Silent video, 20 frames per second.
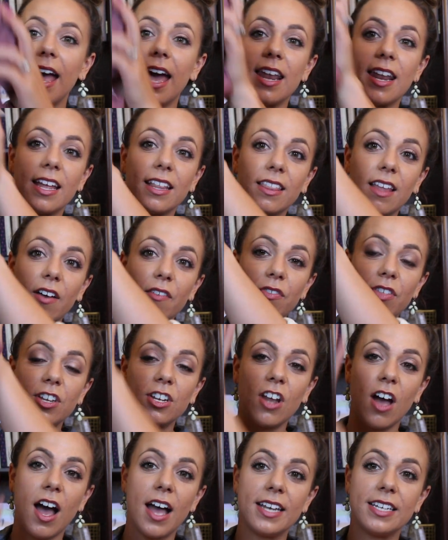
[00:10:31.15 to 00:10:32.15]
And I love the
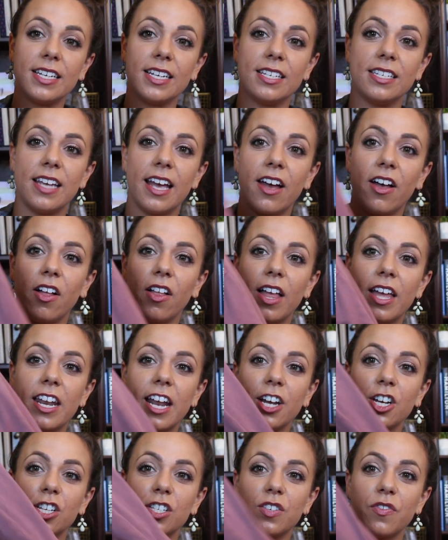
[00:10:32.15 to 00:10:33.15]
knot detail,
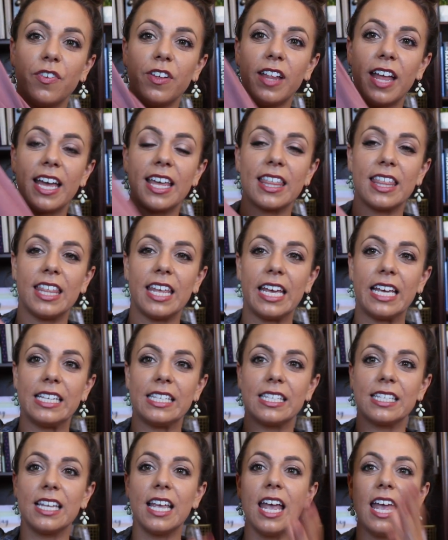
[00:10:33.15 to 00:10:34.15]
and I just feel like
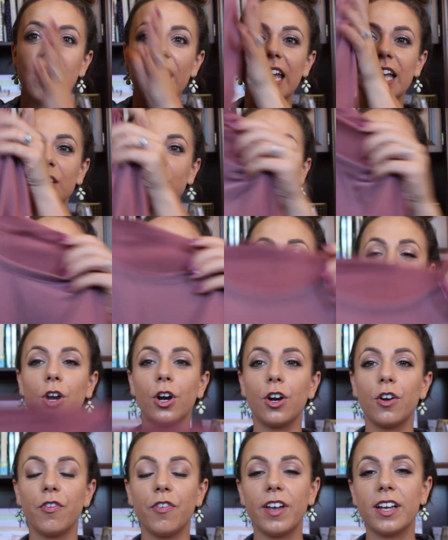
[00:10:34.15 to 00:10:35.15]
this is a
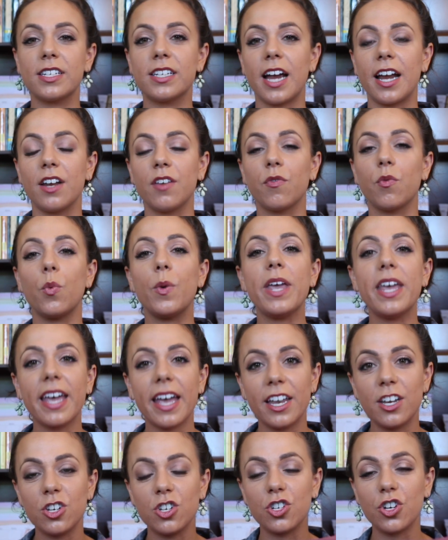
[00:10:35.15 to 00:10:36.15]
perfect kind of
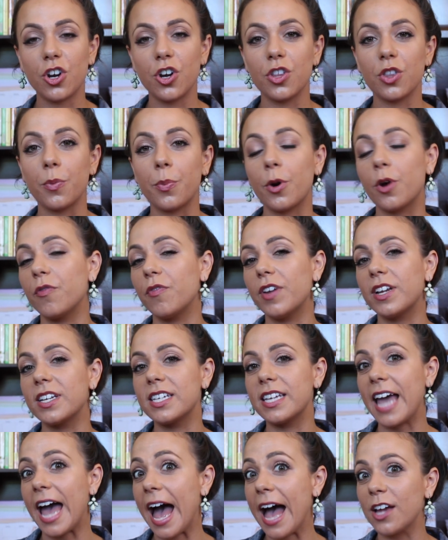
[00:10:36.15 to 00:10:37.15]
weekend shirt, the
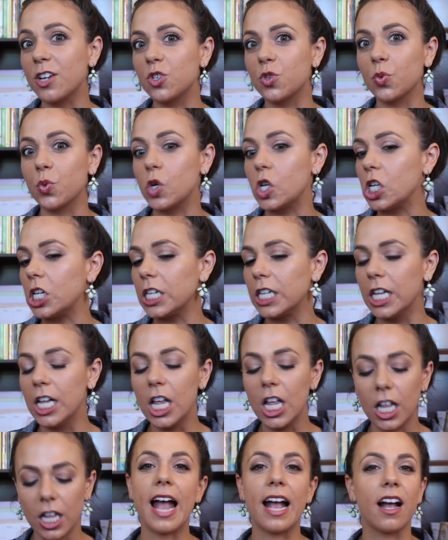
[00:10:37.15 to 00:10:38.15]
perfect casual
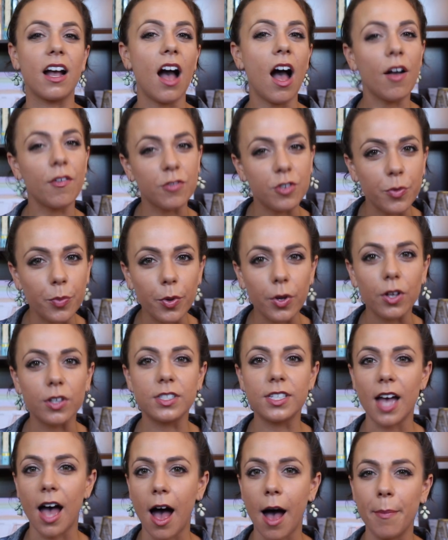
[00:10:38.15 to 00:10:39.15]
and comfortable
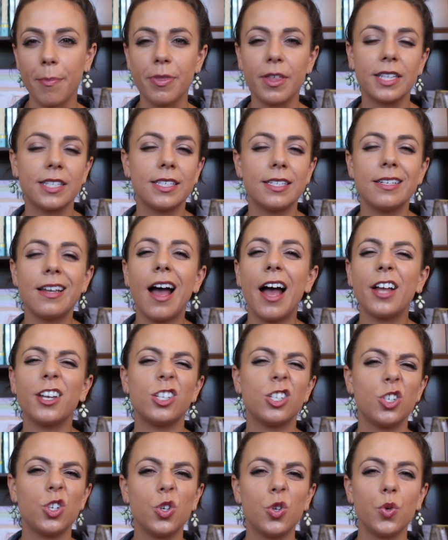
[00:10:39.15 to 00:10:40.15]
top that's
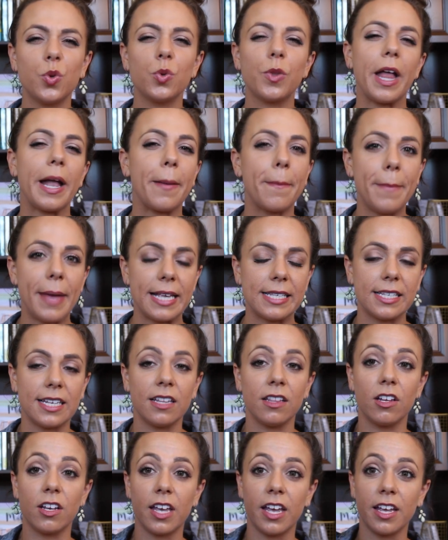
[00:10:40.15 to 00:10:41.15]
not too like
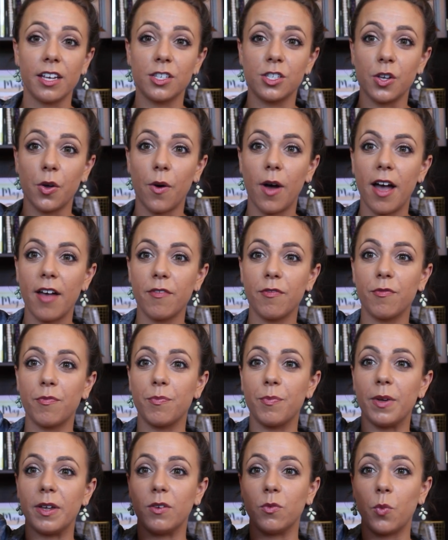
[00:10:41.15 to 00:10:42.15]
messy looking. So I've
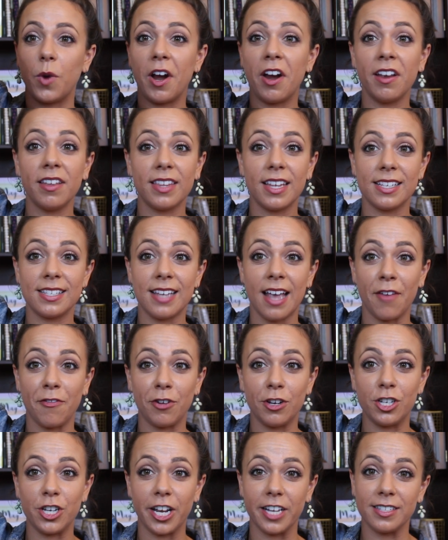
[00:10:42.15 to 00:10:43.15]
been wearing this
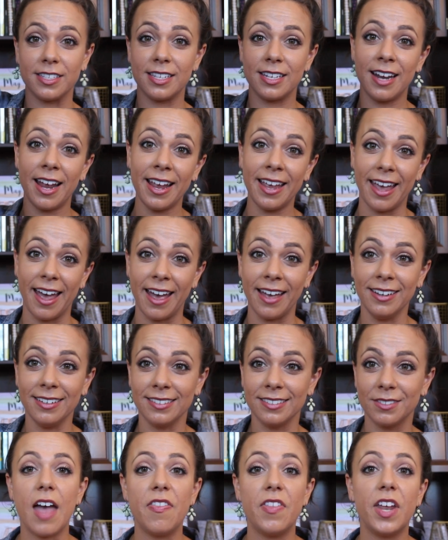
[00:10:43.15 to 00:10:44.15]
every chance that I
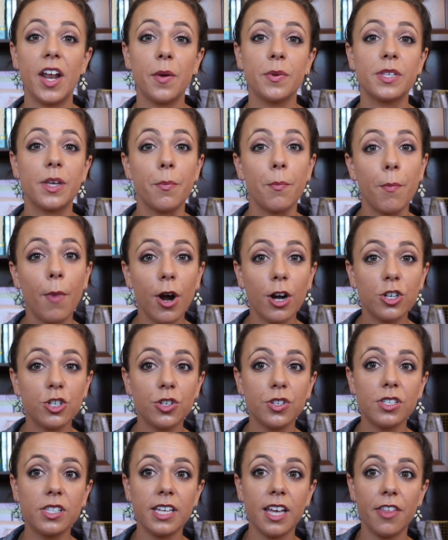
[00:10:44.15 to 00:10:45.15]
get. And then I was at
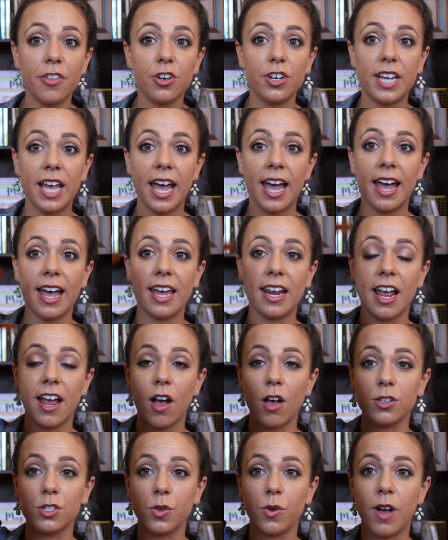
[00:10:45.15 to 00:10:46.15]
Marshall's the other day and
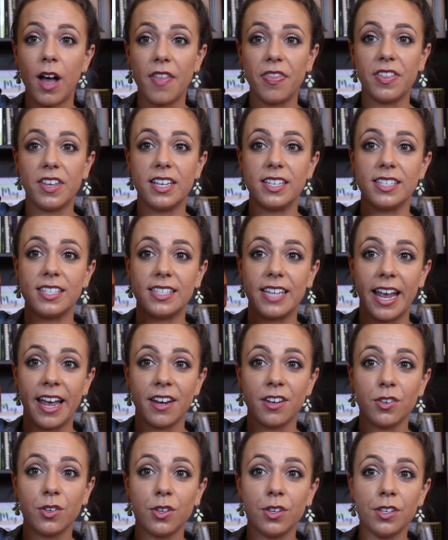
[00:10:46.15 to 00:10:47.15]
I also got these
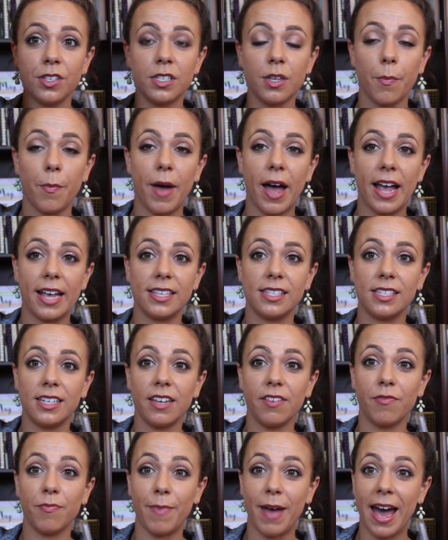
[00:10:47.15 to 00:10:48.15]
sandals by
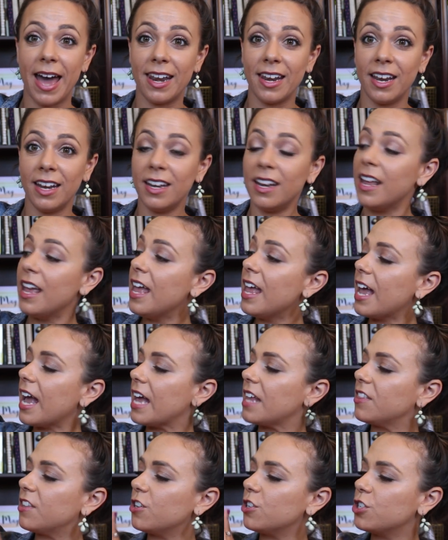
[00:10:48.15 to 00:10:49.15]
Steve Madden,
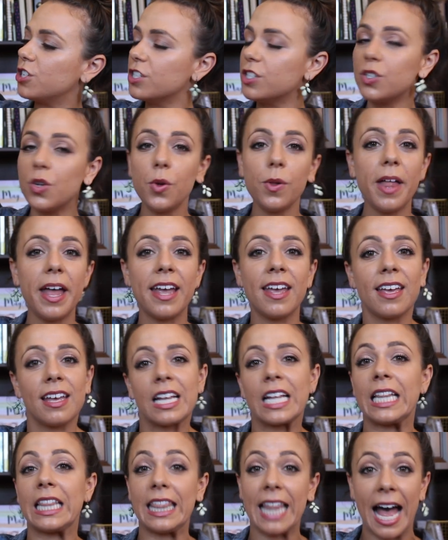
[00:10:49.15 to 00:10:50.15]
and they're just so
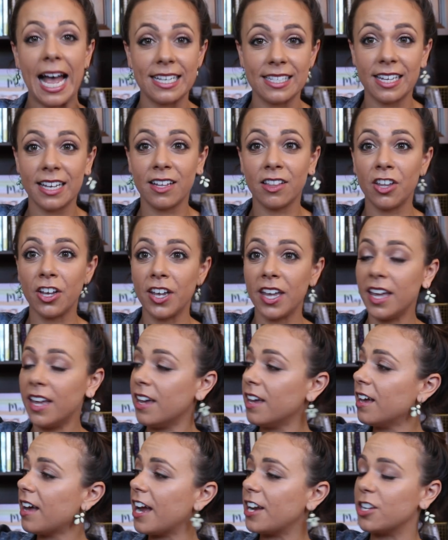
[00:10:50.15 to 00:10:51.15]
like classic
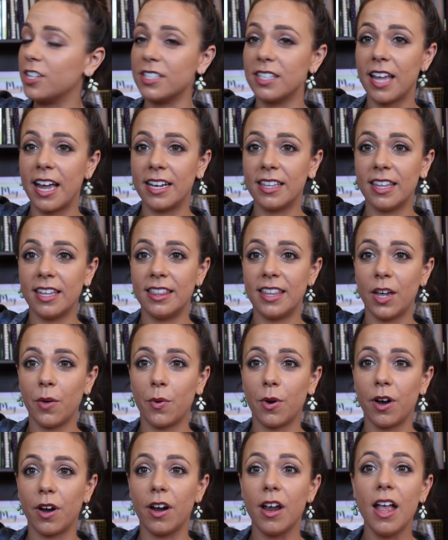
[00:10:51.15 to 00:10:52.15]
looking. I just like that they
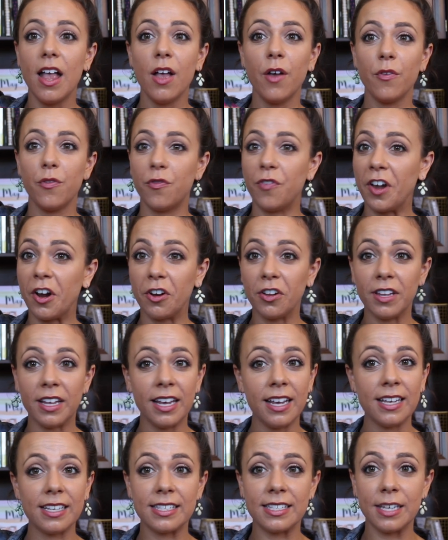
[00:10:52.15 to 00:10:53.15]
were
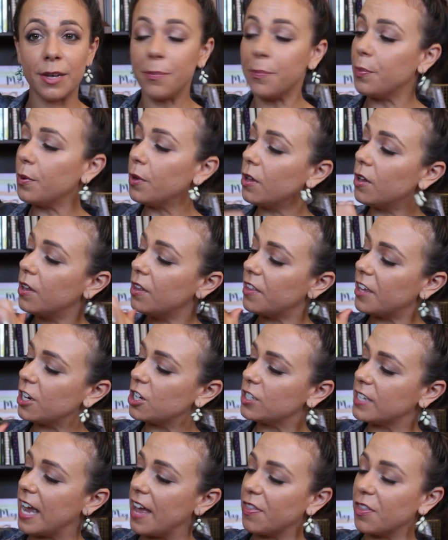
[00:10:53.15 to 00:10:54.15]
fairly simple. They
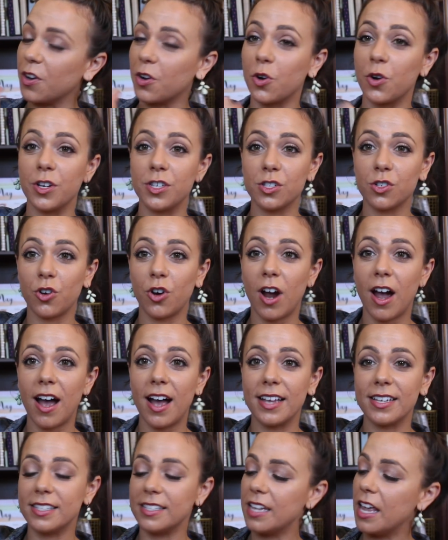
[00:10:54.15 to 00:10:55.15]
just had the
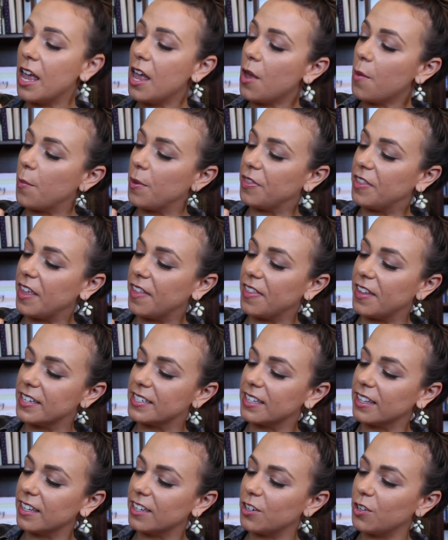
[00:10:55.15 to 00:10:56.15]
crisscross, but then
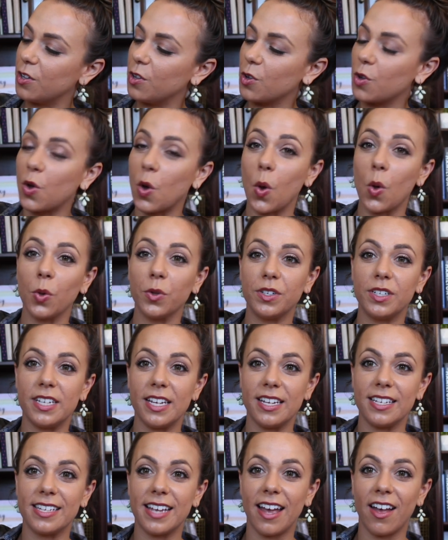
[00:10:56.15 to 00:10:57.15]
this little gold
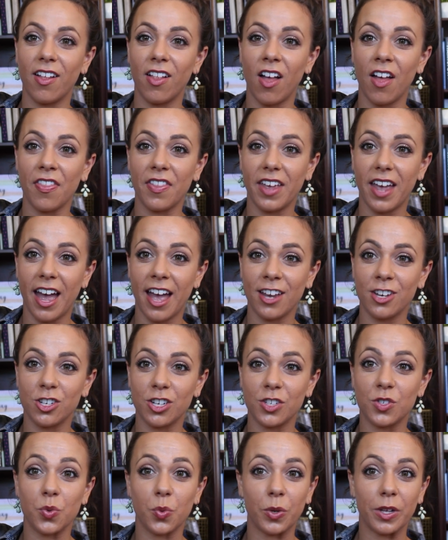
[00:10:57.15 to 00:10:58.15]
detail on the
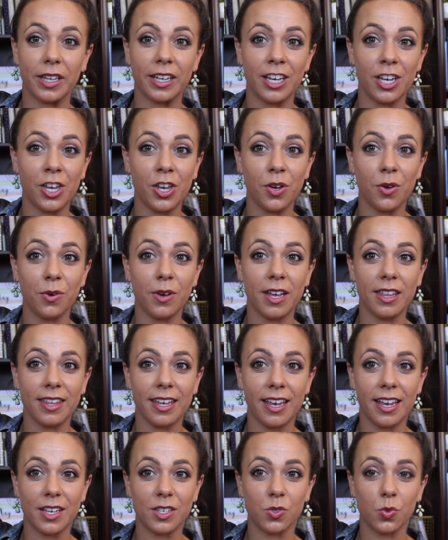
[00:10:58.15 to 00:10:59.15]
edge is really cute, I
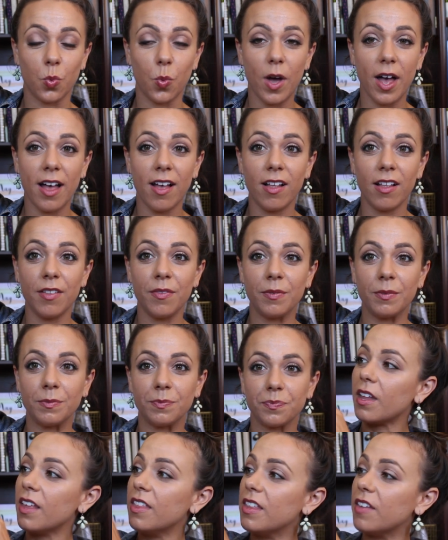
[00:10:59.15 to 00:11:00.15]
think, as well.
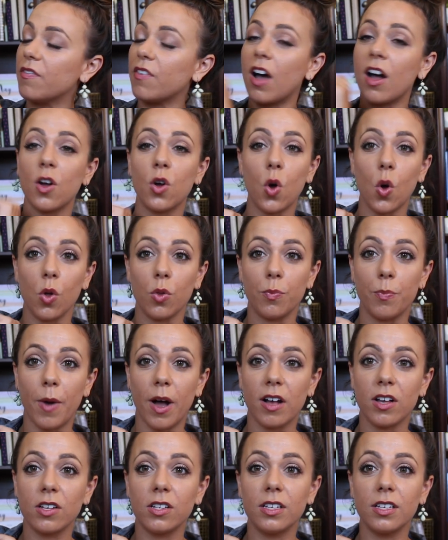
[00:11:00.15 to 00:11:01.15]
They've got gold
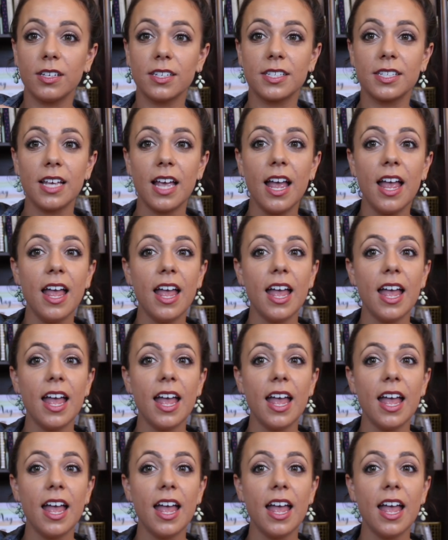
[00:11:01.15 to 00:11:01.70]
buckles.